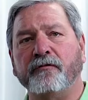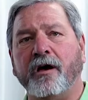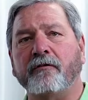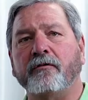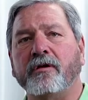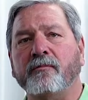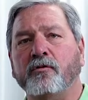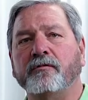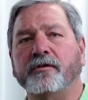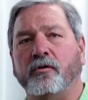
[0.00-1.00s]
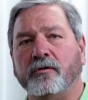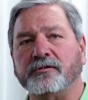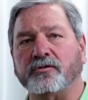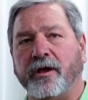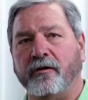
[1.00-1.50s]
you've ever removed an old
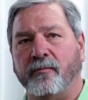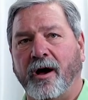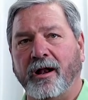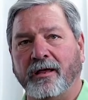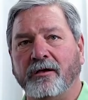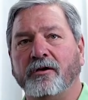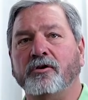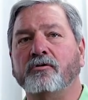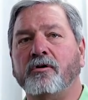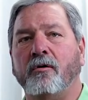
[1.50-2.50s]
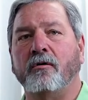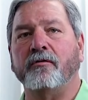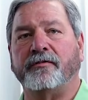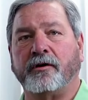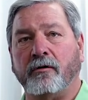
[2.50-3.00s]
strainer body, you know
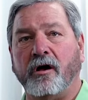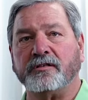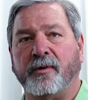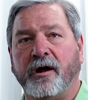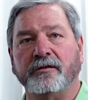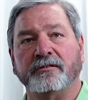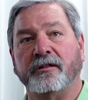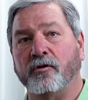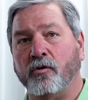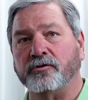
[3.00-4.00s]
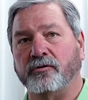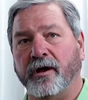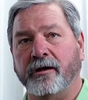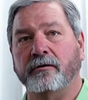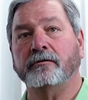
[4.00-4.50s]
that the crossbars in an old
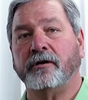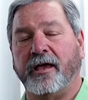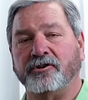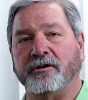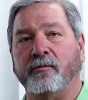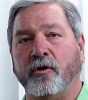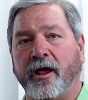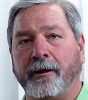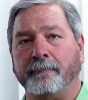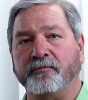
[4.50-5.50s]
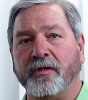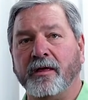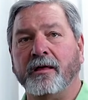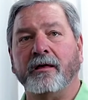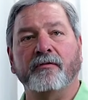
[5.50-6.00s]
drain will occasionally break.
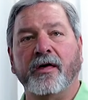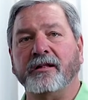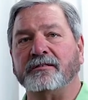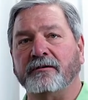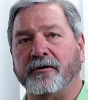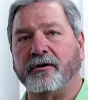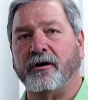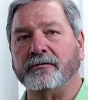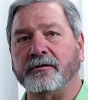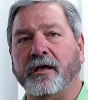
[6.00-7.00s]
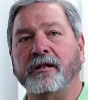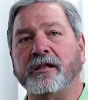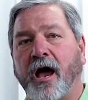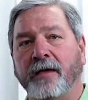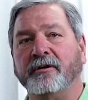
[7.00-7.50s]
Then it's difficult and
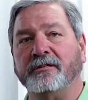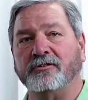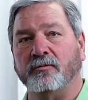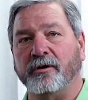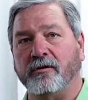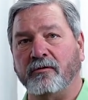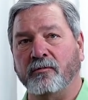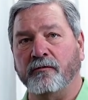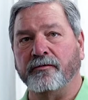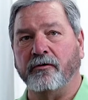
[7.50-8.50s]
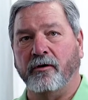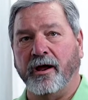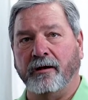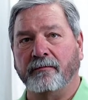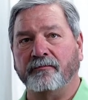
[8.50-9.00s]
time-consuming to remove the
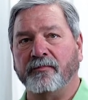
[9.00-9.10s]
drain.